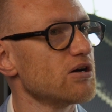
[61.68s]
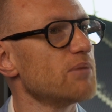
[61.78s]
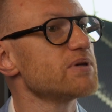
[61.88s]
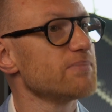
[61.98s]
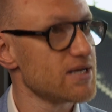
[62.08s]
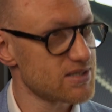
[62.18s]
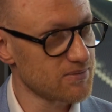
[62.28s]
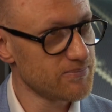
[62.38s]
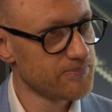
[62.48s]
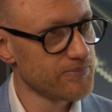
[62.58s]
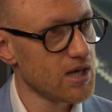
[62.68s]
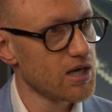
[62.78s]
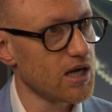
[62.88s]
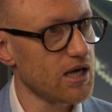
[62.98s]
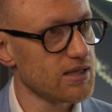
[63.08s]
and optimizing,
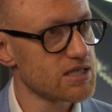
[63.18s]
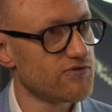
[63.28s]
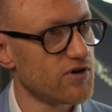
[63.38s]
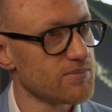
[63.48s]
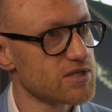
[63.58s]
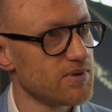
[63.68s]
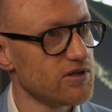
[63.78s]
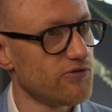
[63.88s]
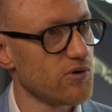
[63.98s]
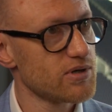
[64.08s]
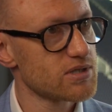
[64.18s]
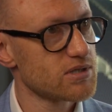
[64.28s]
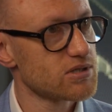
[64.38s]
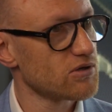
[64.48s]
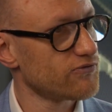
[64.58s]
and that's very much been the focus,
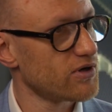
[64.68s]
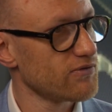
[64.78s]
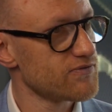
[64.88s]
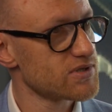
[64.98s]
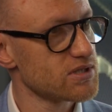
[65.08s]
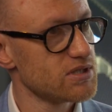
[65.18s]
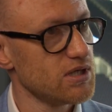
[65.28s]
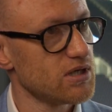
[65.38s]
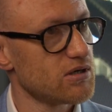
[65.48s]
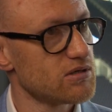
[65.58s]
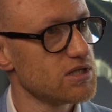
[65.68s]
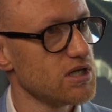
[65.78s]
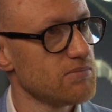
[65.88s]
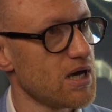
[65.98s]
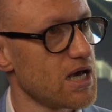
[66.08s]
and so far we've succeeded. Our
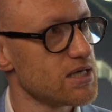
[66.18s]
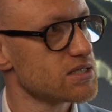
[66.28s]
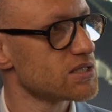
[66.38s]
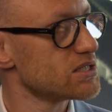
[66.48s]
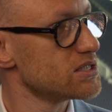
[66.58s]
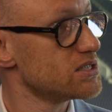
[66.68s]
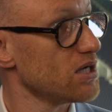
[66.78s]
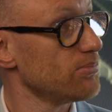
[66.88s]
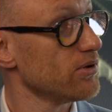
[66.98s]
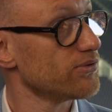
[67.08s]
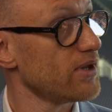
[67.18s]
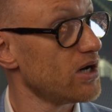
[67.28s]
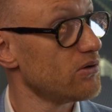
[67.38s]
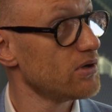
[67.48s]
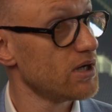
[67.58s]
team has doubled
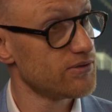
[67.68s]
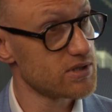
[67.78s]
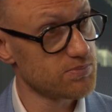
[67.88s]
now at this